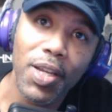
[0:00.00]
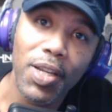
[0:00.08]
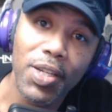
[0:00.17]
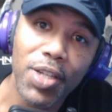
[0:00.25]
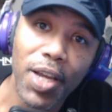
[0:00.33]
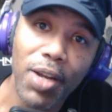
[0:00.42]

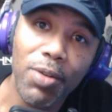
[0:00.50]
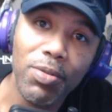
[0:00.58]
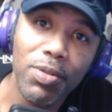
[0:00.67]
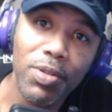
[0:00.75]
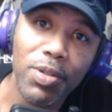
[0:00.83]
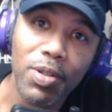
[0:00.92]
channel.
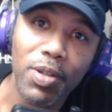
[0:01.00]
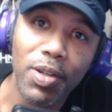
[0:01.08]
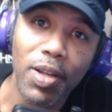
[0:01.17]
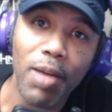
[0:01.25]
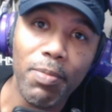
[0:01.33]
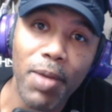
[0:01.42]

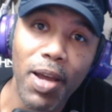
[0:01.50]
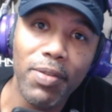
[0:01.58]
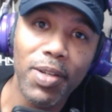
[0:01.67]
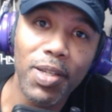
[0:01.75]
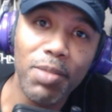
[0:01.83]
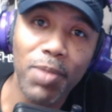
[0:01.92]
I'm gonna have
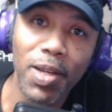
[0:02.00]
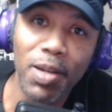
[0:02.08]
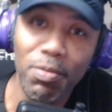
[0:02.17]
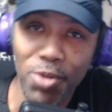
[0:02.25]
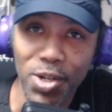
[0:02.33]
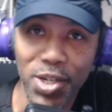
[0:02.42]
to
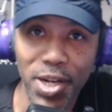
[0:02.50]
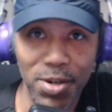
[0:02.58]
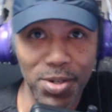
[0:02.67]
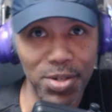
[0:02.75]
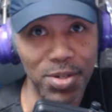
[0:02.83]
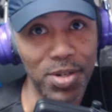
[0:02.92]
explain Brush Hare
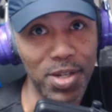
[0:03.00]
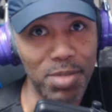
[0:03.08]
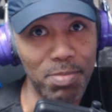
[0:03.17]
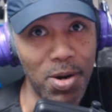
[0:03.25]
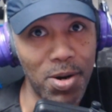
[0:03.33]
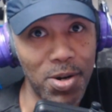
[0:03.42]
to you. That's
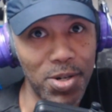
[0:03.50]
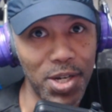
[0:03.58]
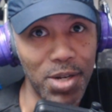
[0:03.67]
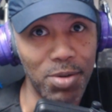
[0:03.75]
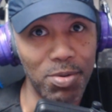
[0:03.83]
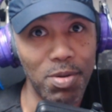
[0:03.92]
my art
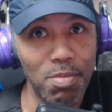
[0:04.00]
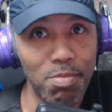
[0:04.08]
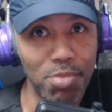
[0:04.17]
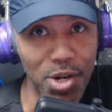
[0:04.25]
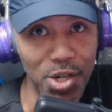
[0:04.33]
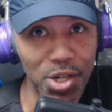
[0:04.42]
channel.
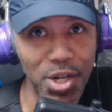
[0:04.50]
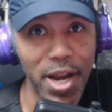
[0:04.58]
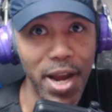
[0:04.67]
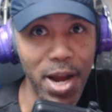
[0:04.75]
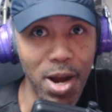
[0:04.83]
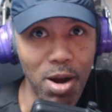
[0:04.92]
Brush
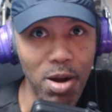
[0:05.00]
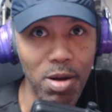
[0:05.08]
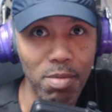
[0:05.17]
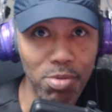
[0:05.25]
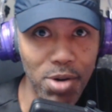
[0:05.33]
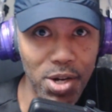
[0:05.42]
Hare.
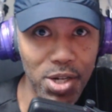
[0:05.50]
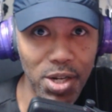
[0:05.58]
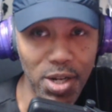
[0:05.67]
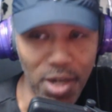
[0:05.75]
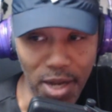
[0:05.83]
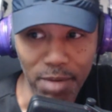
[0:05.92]
Brush,
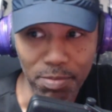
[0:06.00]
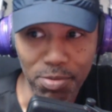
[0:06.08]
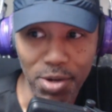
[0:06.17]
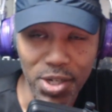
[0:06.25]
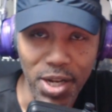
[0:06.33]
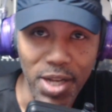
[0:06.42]
like
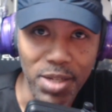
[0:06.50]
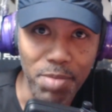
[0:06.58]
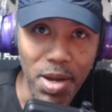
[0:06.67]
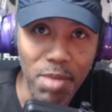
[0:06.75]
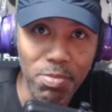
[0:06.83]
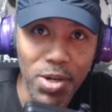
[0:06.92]
brush as a
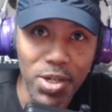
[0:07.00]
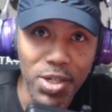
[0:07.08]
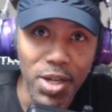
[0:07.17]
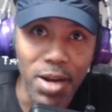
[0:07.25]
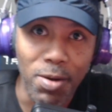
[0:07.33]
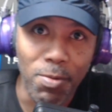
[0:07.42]
paintbrush,
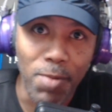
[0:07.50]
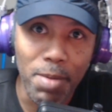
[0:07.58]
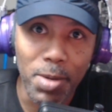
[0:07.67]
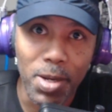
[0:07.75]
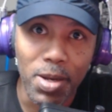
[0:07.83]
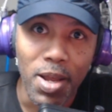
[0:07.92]
and a
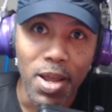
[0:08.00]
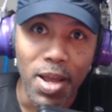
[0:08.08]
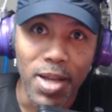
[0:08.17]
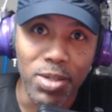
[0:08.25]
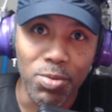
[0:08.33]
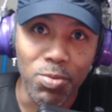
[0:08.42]
rabbit
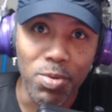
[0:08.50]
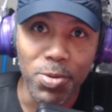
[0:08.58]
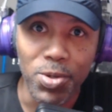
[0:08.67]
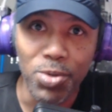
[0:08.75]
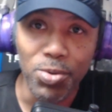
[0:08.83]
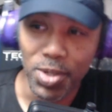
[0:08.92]
as in
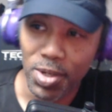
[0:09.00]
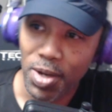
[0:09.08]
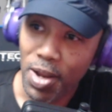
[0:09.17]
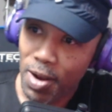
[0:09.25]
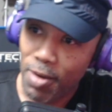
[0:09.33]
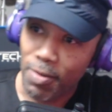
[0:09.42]
reproducing
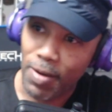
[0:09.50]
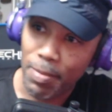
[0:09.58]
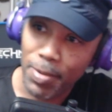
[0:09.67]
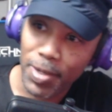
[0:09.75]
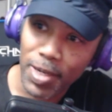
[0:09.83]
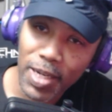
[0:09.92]

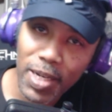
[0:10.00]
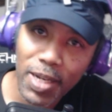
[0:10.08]
rapidly.